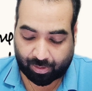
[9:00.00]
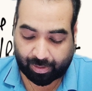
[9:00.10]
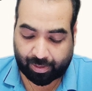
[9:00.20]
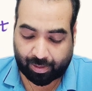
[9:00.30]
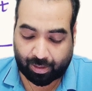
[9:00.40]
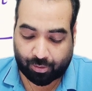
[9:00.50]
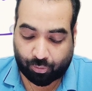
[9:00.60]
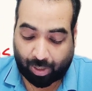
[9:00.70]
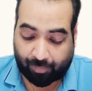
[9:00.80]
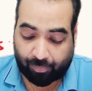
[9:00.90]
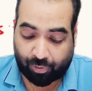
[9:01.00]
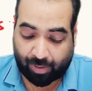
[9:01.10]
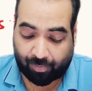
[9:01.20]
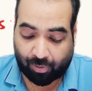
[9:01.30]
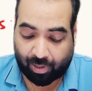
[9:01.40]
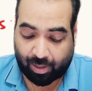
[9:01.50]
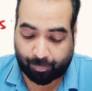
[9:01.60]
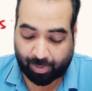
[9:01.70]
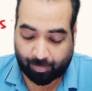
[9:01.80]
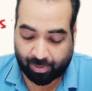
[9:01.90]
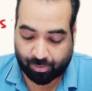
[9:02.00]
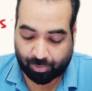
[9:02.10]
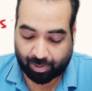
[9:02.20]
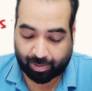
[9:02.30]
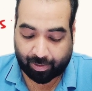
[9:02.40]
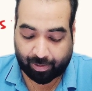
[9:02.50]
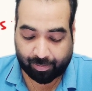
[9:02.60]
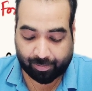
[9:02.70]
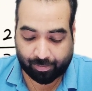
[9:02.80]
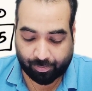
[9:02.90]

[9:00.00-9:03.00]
right? So you have not done payments to the creditors.